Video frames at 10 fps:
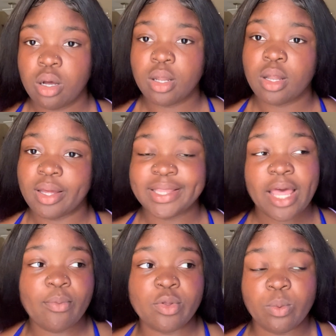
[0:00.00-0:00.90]
like
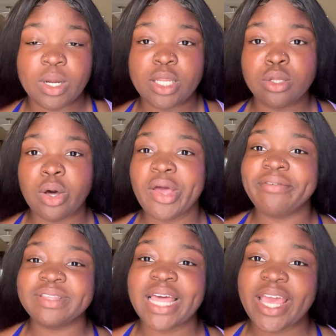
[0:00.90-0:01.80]
that when you're running. You know,
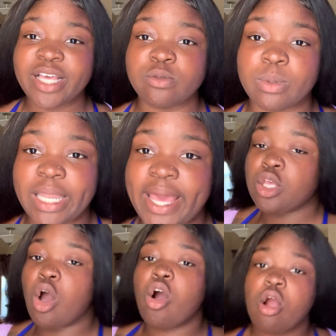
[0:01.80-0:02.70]
everything is relaxed.
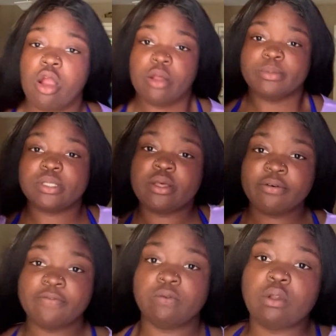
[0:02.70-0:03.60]
Your arms
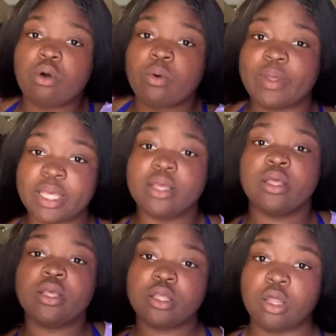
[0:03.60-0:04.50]
flowing,
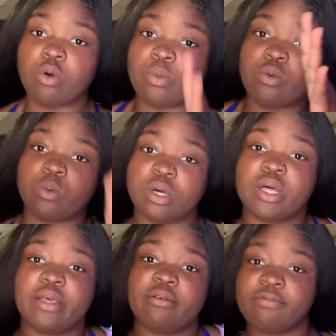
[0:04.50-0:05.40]
you know, when you
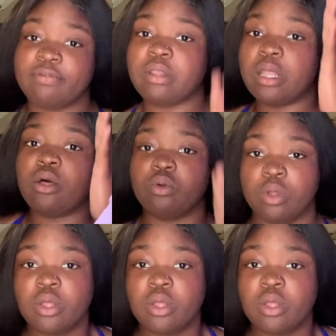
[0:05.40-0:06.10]
run, flow.